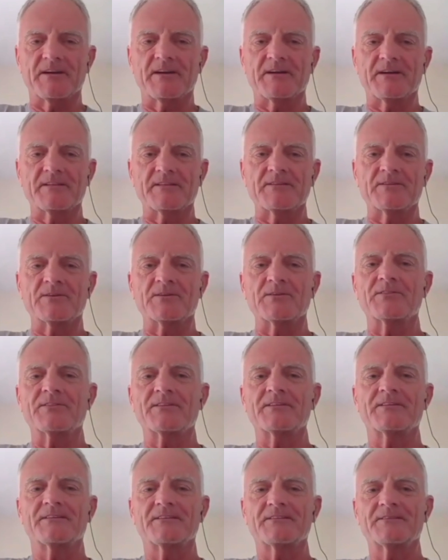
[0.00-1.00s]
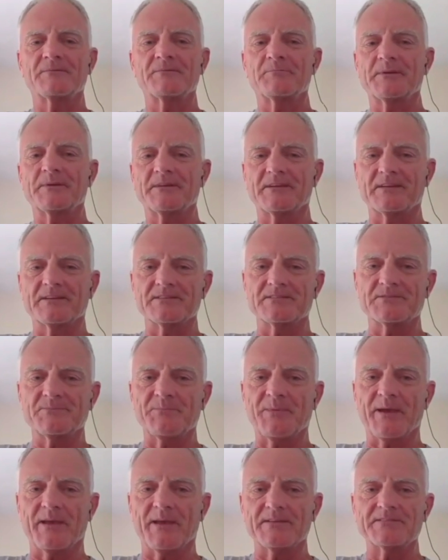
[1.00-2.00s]
on the Earth to being in
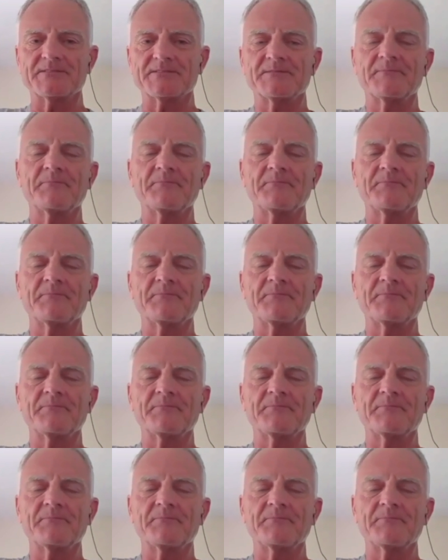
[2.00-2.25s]
space.